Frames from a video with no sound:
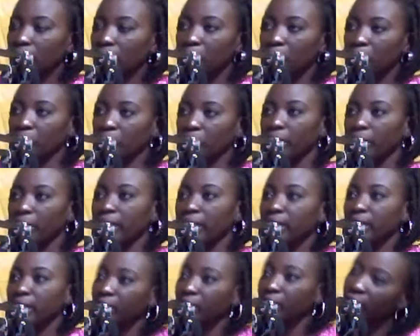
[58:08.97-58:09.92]
Oh, boy.
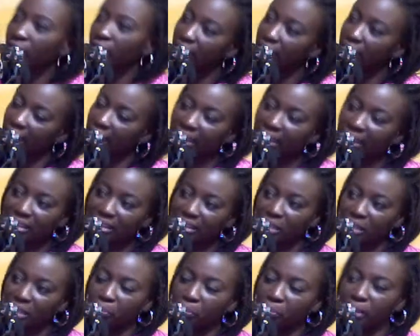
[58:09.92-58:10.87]
Let's look at
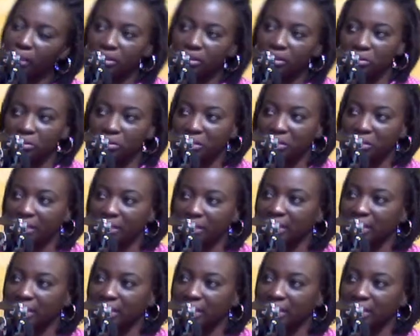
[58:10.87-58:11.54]
part two to this.